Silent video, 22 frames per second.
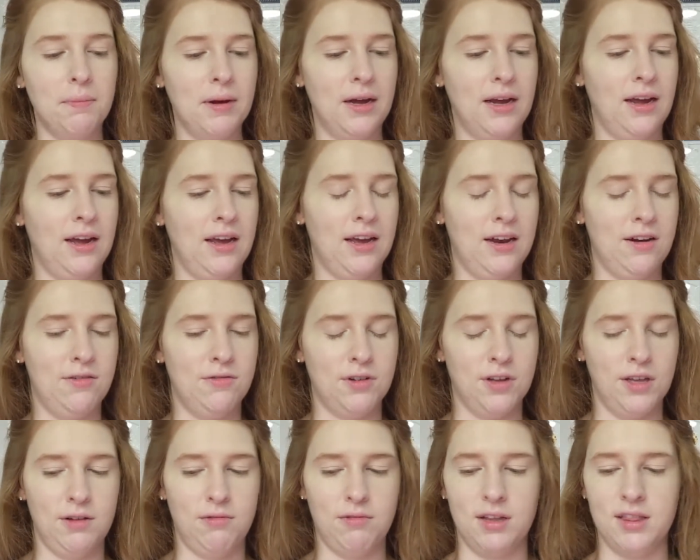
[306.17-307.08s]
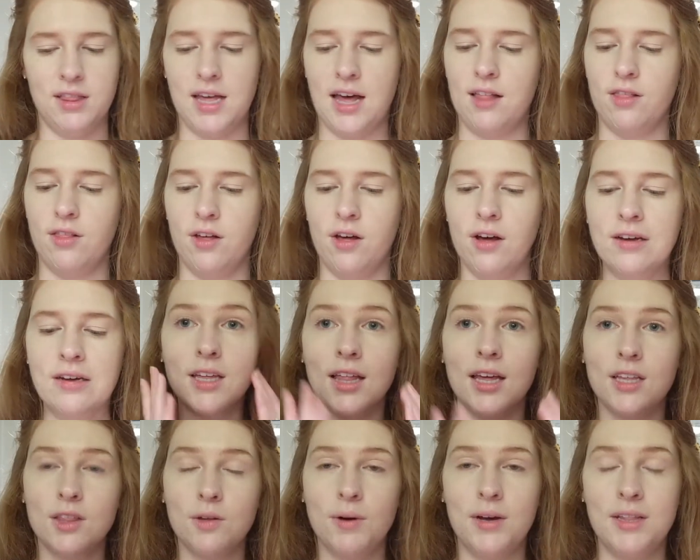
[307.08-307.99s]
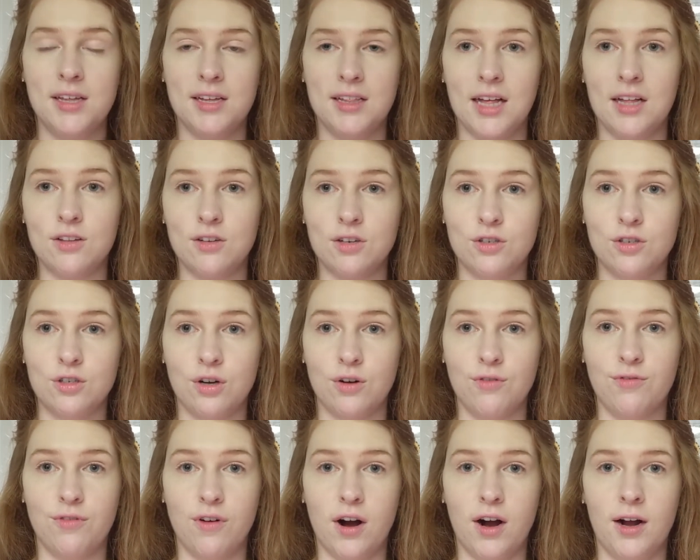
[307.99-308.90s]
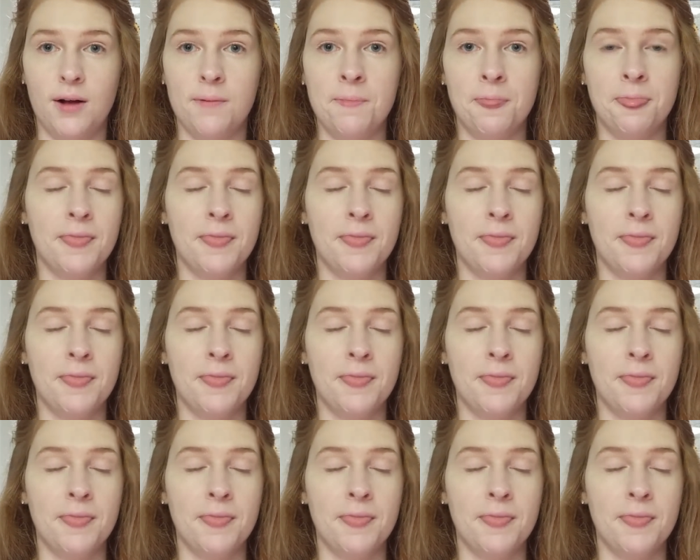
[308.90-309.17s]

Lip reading: I don't really want that look. I really like the way that that looks so far.